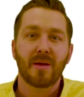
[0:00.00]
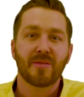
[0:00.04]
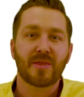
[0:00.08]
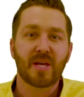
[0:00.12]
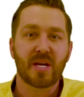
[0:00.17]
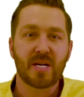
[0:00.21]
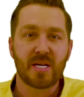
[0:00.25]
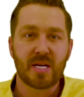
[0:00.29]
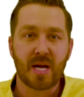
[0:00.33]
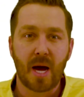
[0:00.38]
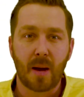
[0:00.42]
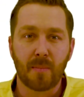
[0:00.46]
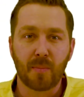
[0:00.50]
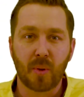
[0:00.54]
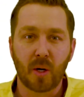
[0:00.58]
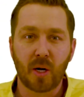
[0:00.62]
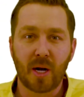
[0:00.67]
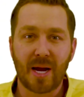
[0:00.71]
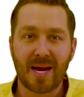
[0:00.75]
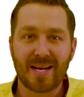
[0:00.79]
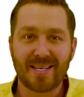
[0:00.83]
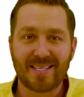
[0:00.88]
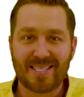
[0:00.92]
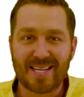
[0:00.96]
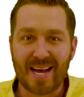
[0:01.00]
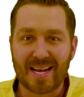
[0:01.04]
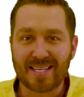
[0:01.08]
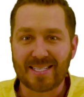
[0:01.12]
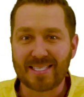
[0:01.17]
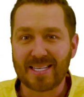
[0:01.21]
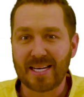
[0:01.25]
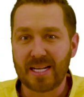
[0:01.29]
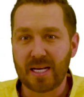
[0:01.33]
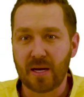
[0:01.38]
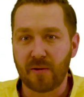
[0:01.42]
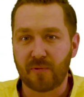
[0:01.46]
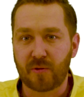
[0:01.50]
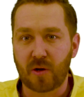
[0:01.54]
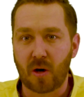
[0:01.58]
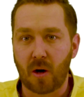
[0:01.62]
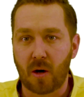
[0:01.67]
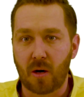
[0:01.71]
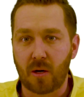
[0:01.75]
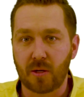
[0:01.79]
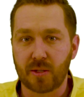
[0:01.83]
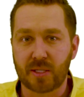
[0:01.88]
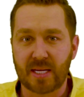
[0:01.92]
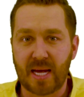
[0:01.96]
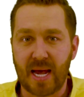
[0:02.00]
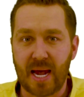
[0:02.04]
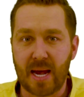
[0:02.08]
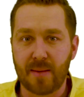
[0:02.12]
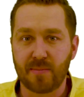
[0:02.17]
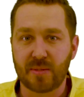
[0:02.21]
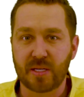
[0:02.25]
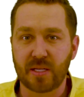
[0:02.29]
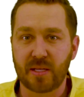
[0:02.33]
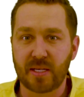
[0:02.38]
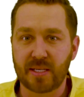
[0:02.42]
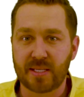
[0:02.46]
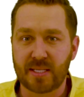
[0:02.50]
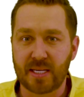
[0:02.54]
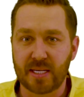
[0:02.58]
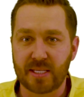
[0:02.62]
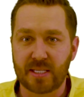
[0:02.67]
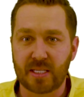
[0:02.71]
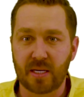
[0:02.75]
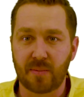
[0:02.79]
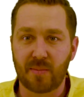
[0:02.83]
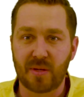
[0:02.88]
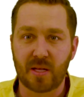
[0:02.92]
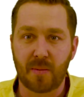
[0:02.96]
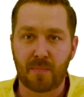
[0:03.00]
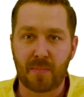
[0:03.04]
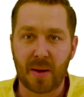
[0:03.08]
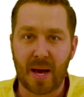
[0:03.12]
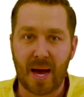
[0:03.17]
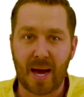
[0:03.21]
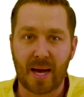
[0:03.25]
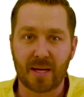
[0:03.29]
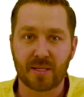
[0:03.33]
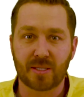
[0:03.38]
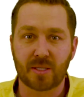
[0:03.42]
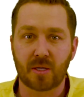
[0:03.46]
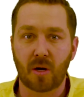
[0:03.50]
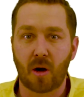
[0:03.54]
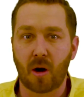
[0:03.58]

The number and density of calls came to the system in the past